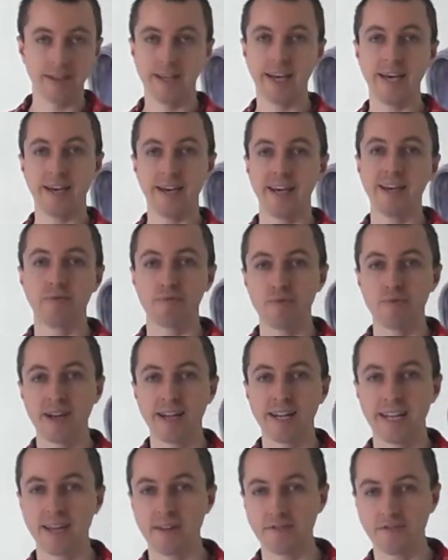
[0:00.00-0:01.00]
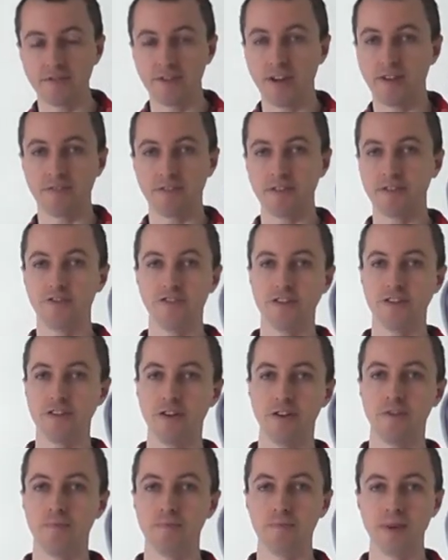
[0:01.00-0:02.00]
it, it really is just a shirt
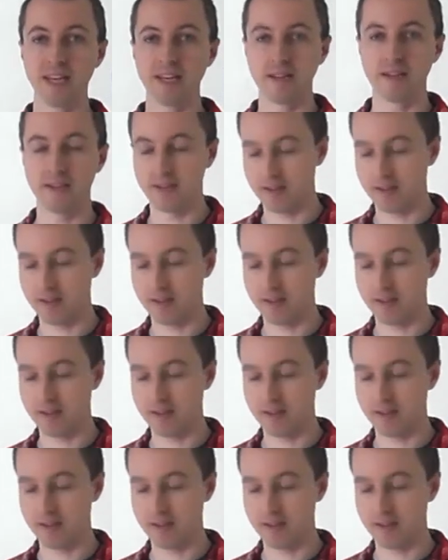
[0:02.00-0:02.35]
on me.